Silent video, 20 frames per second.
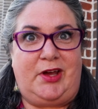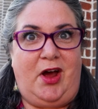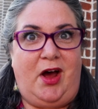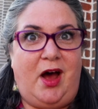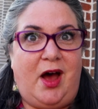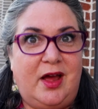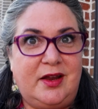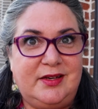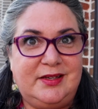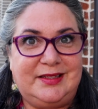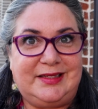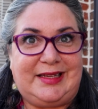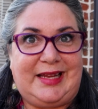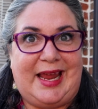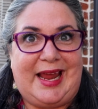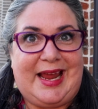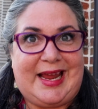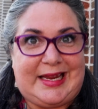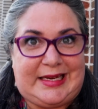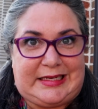cotton
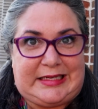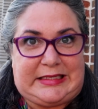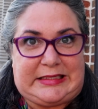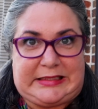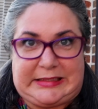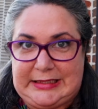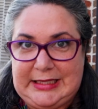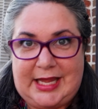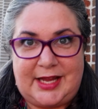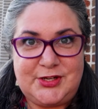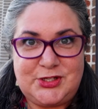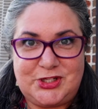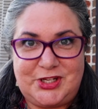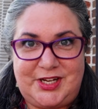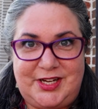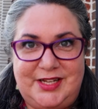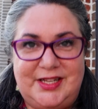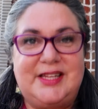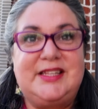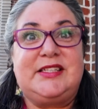candy
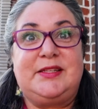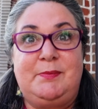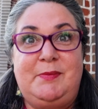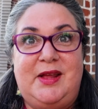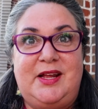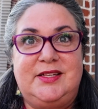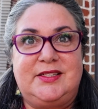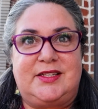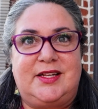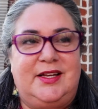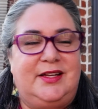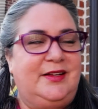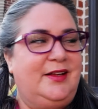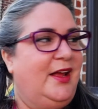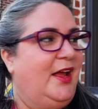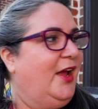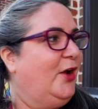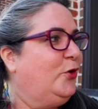slushie. It's amazing.